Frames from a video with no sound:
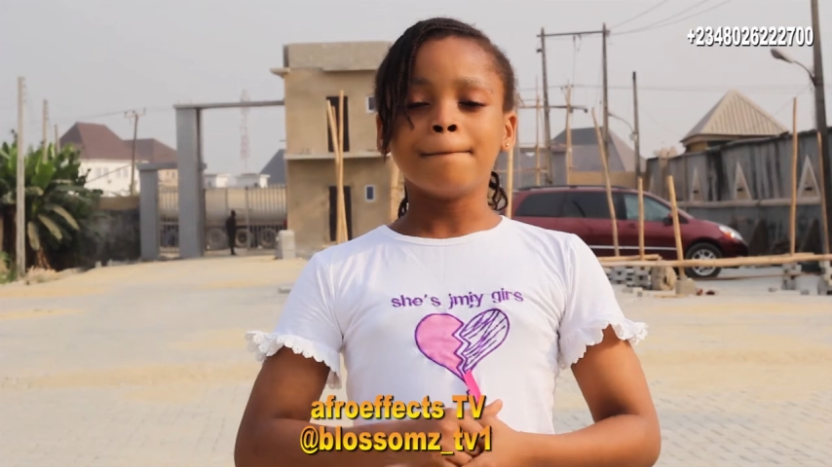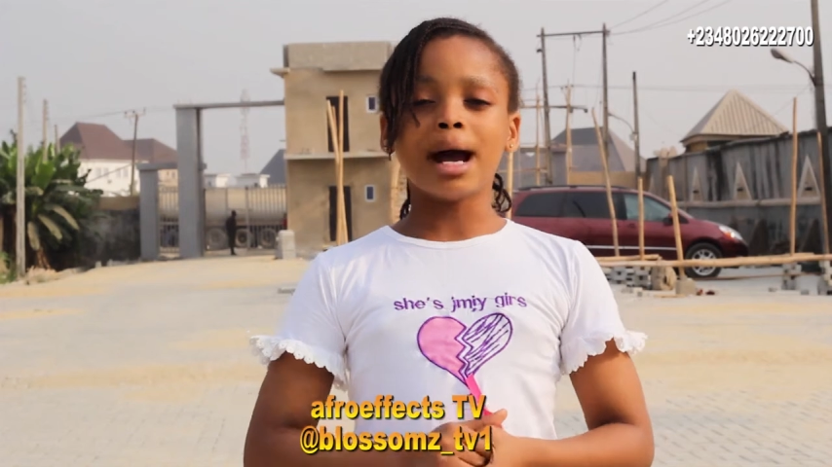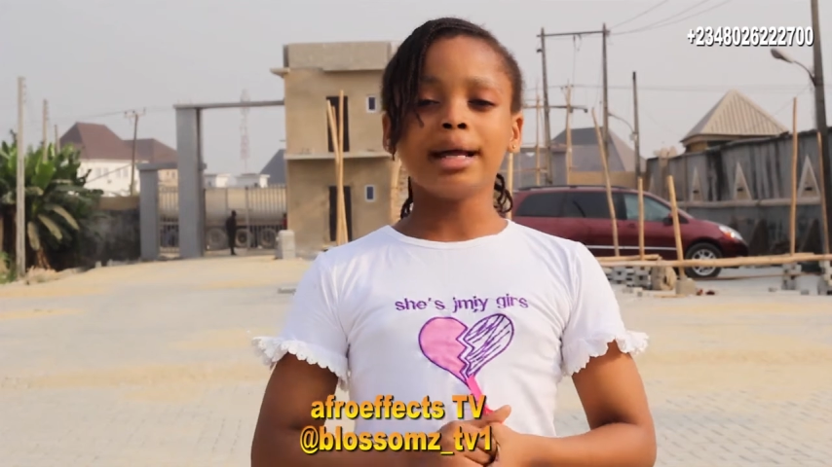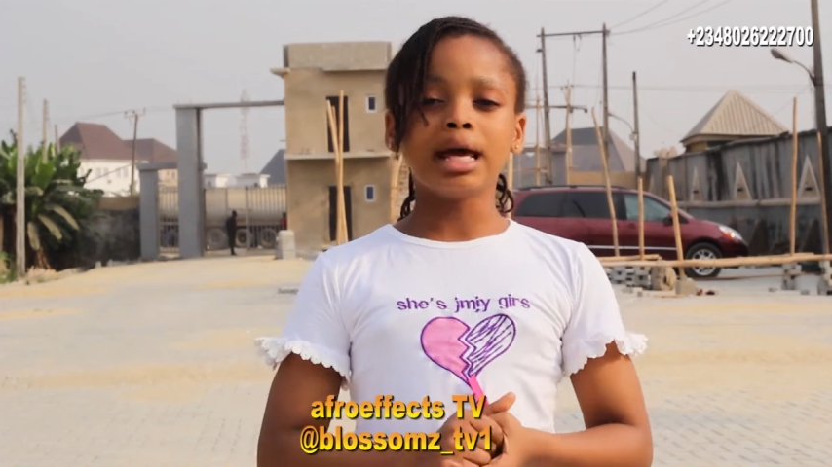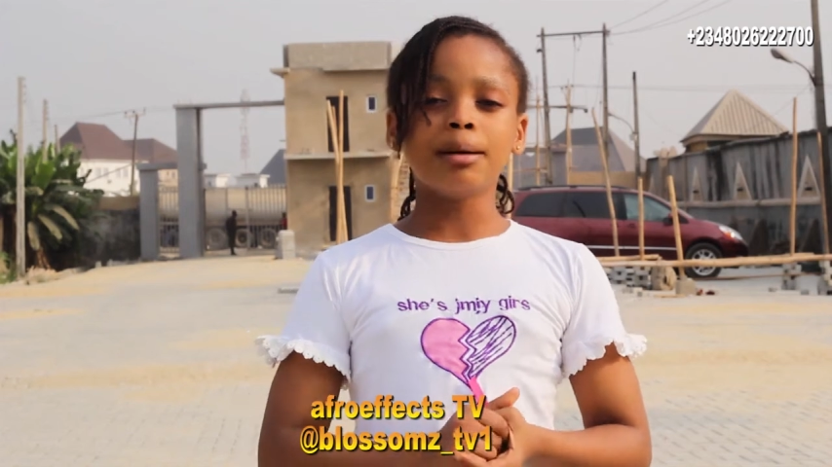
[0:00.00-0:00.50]

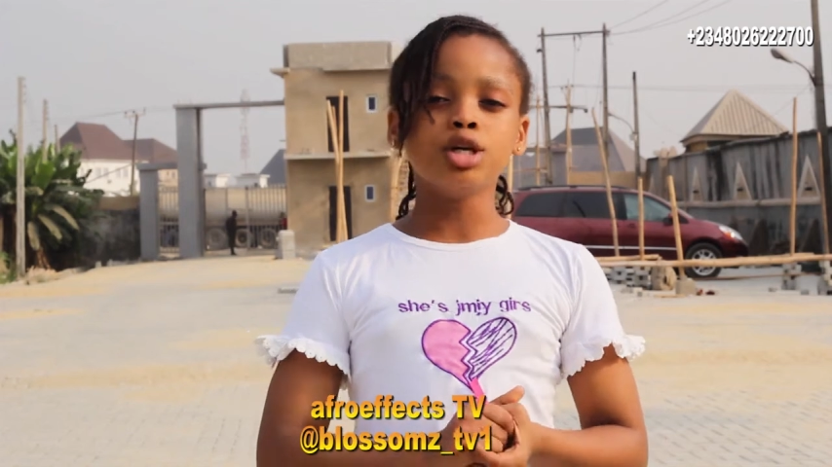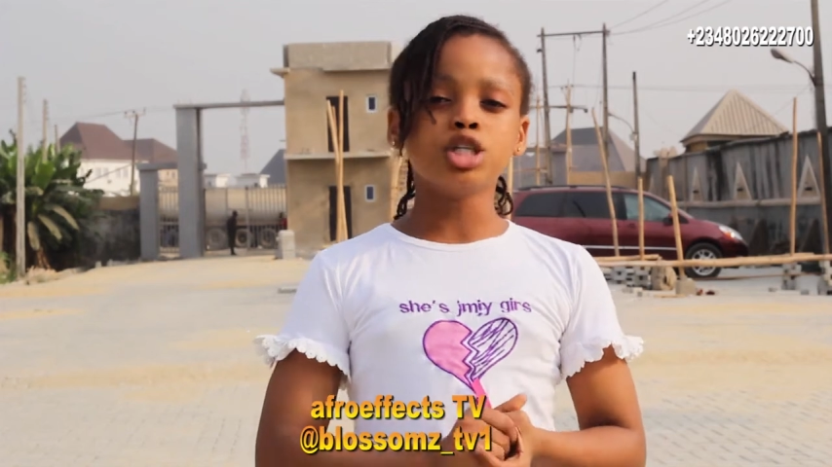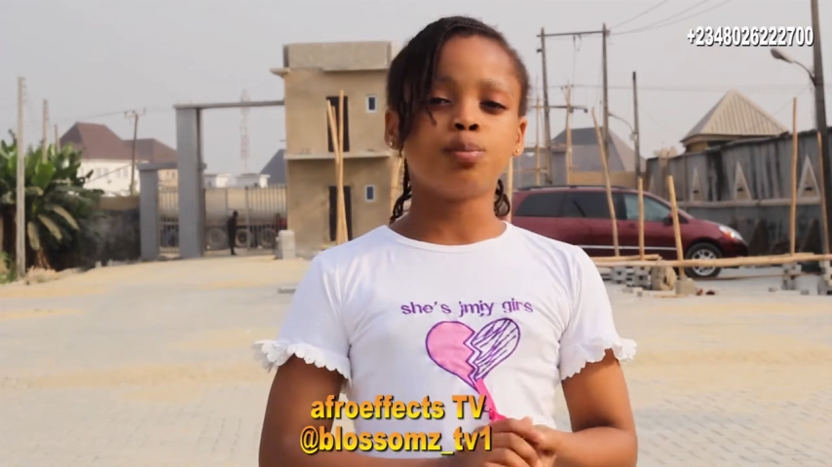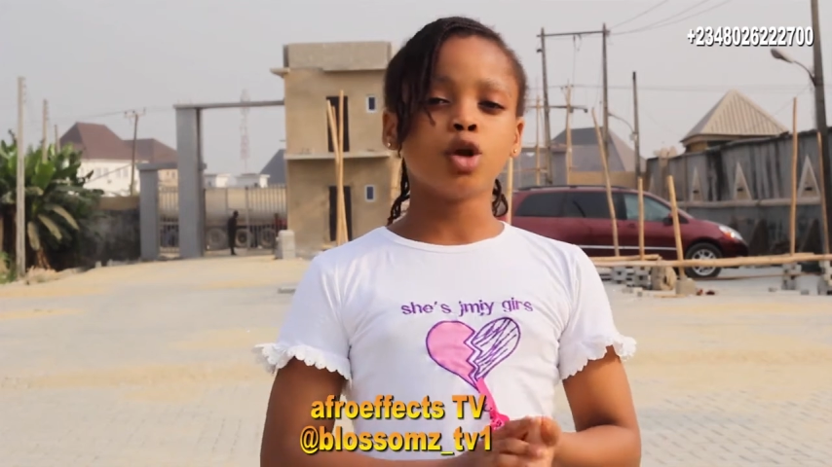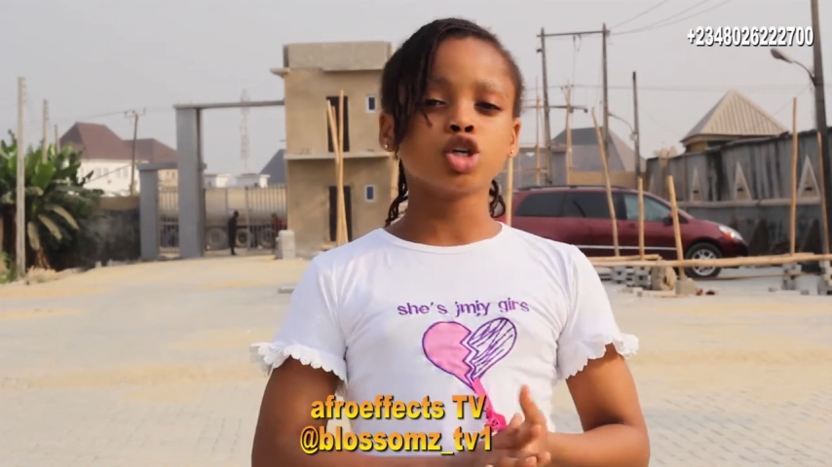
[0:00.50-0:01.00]
My name
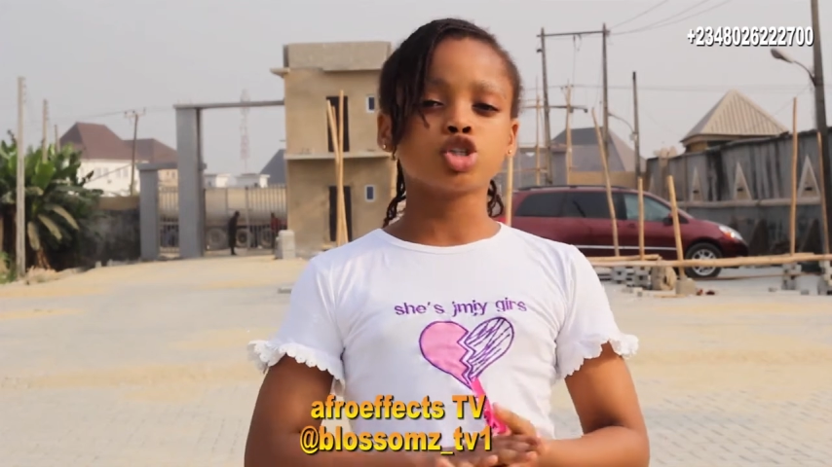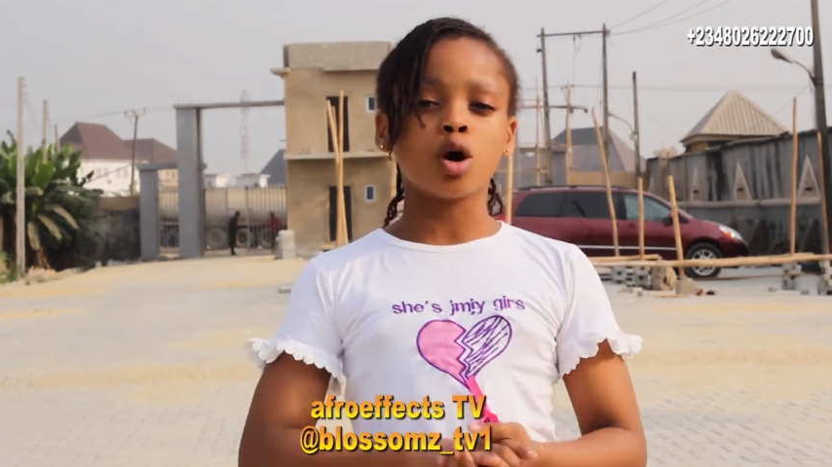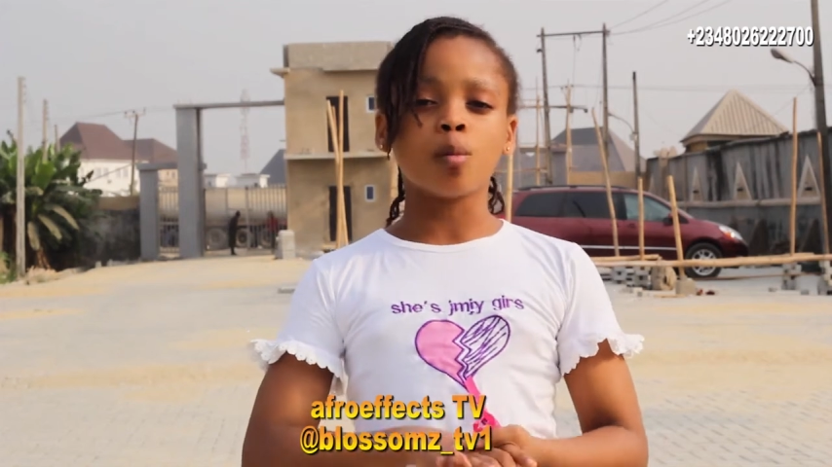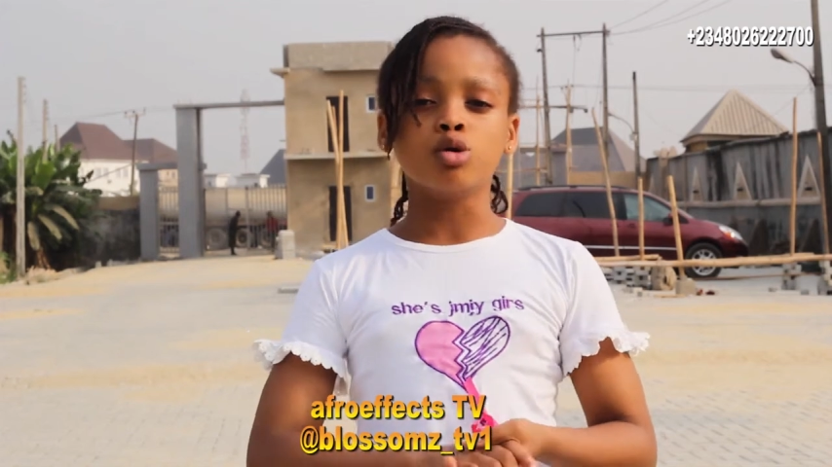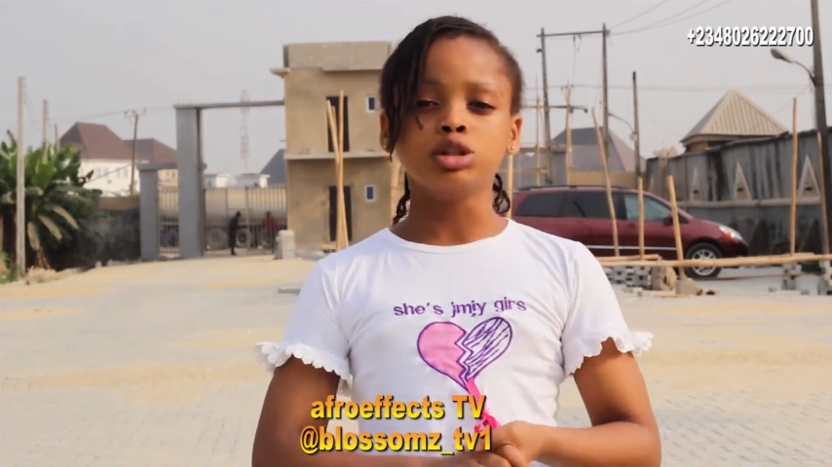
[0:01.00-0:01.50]
is
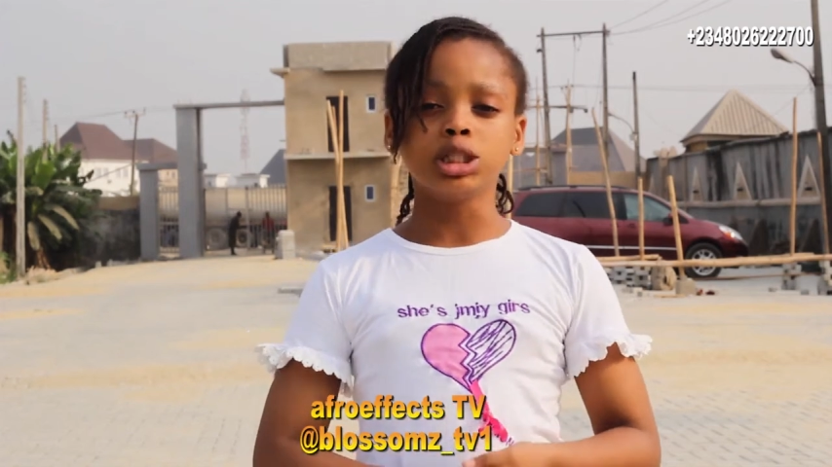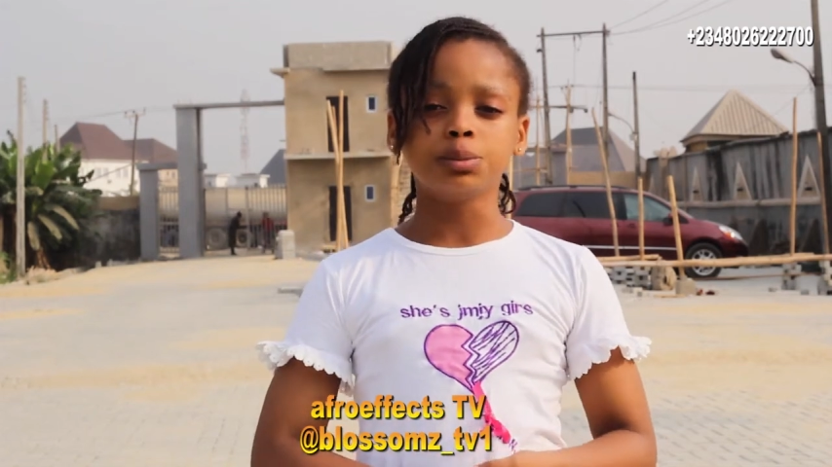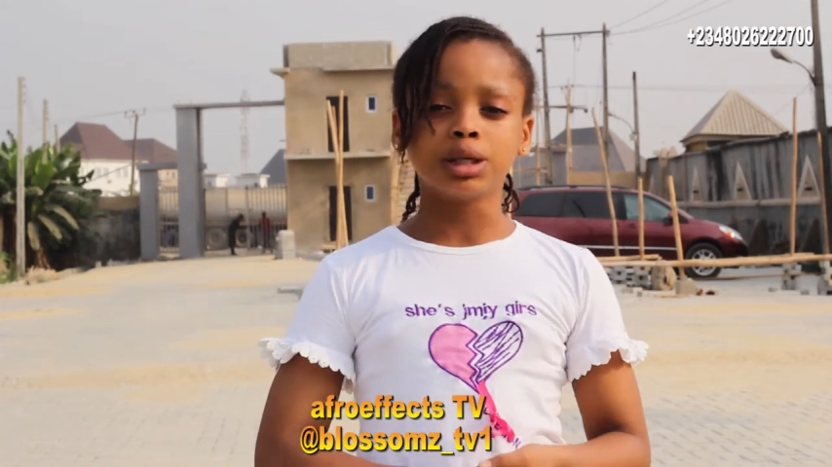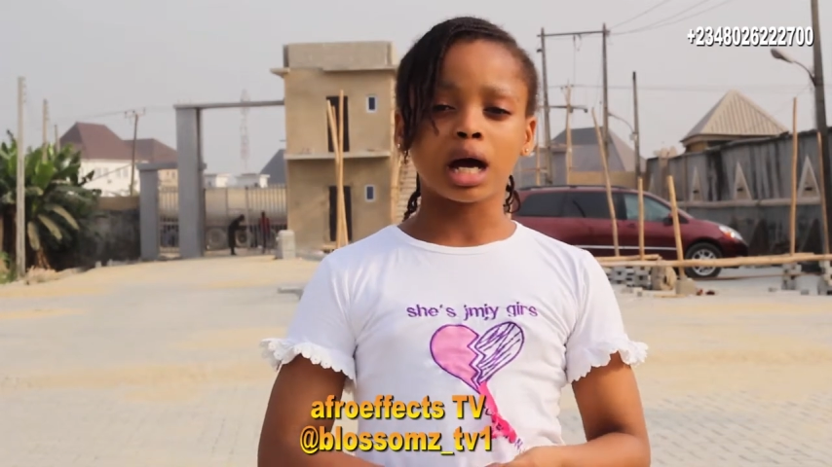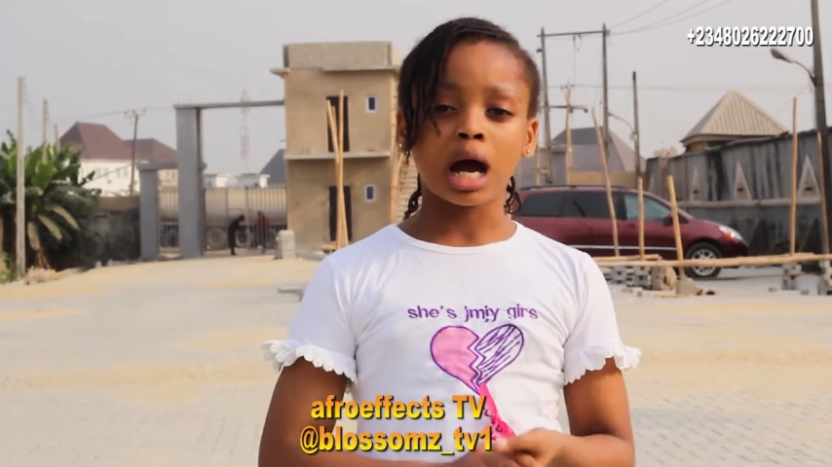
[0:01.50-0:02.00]
Blossom
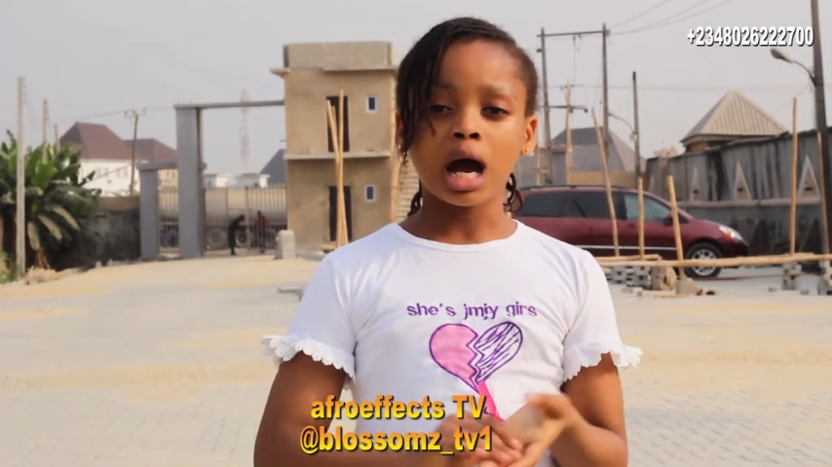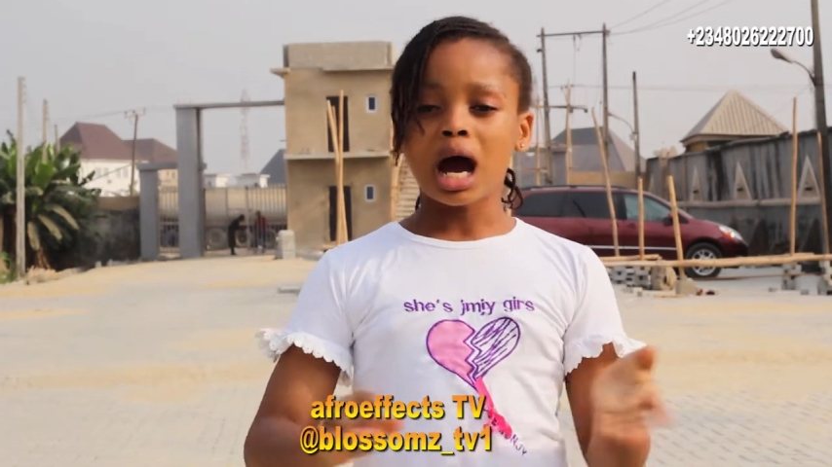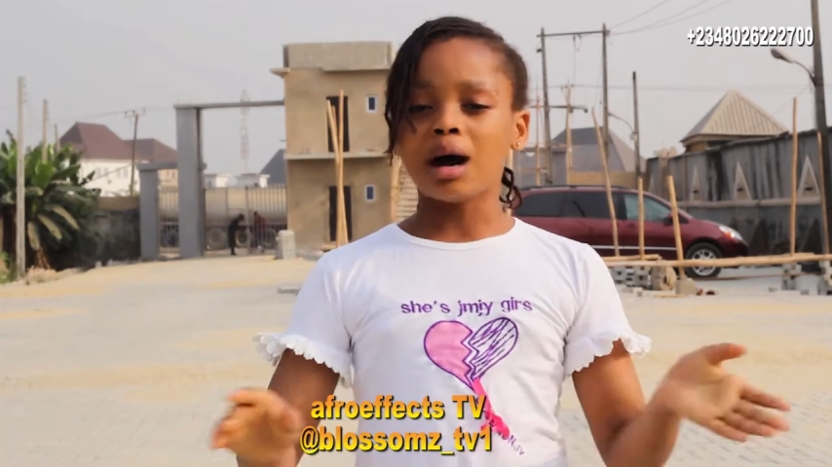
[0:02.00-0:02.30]
Onyebula.